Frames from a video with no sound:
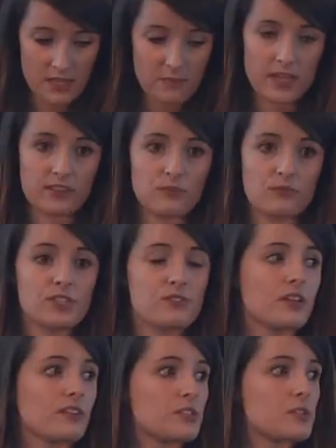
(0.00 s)
about the Rich
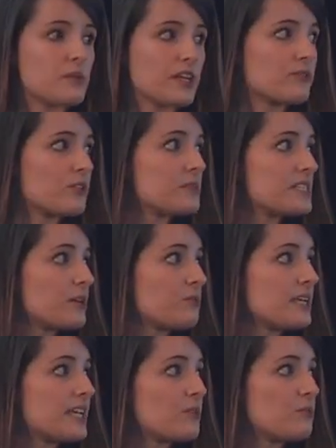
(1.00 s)
Relevance platform is that
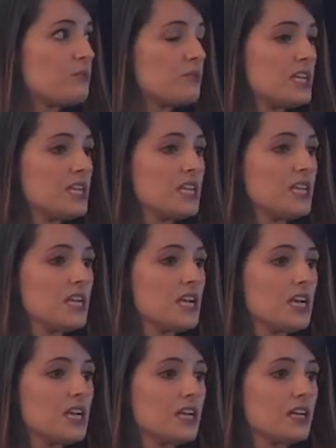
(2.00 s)
we can really
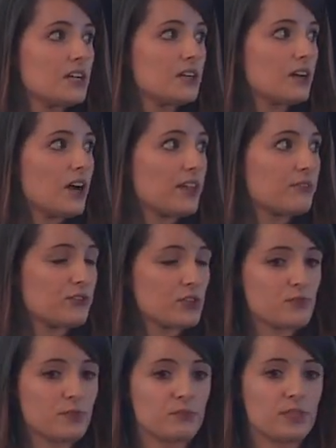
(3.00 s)
at
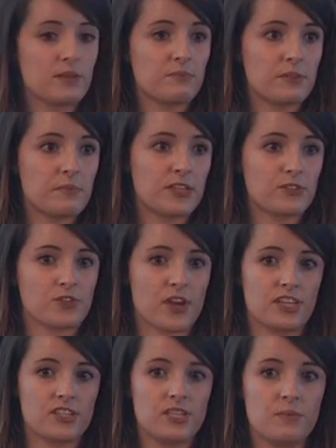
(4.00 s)
first we would implement a
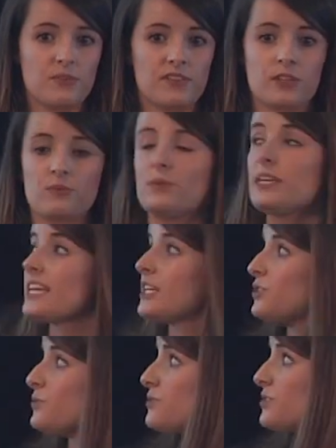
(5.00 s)
strategy, but then we can use